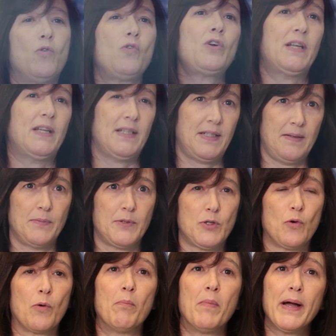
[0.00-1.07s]
organisms
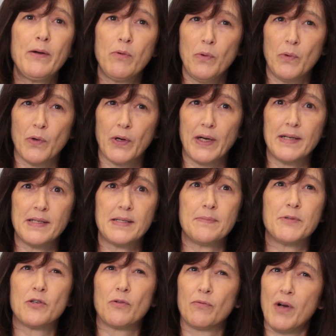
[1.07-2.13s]
or
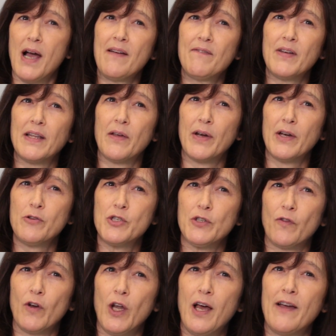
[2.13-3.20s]
microorganisms deriving their energy
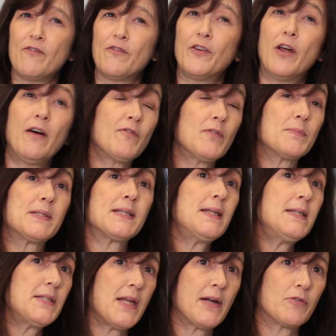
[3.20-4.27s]
for life, not from
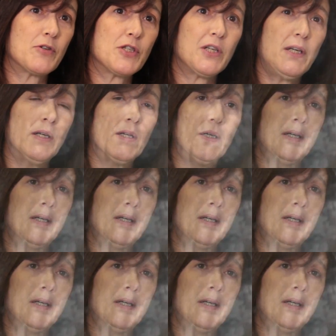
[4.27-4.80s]
sun's energy,